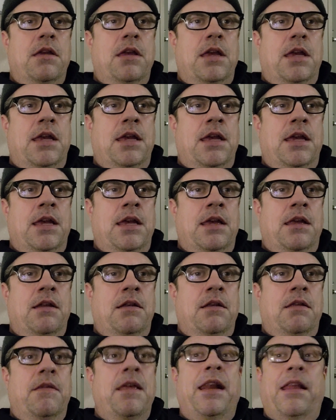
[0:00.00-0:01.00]

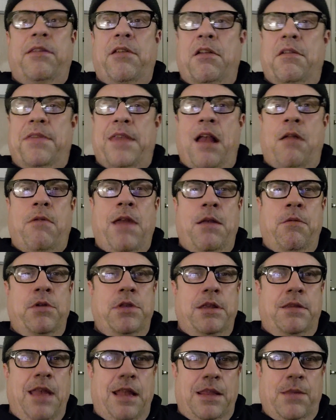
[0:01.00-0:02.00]
And then it turns out right when
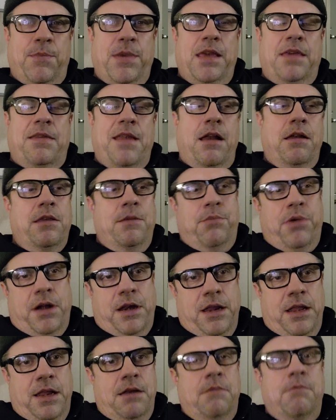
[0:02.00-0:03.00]
you take the piece down, you put
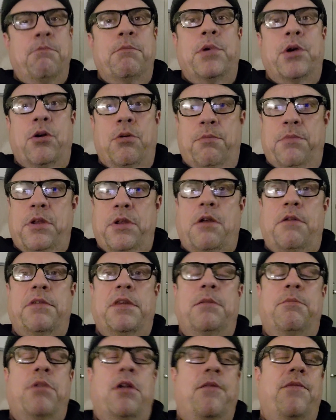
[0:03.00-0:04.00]
it in, boom, goes
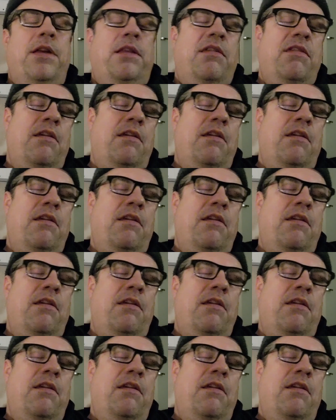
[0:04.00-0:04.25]
in perfect.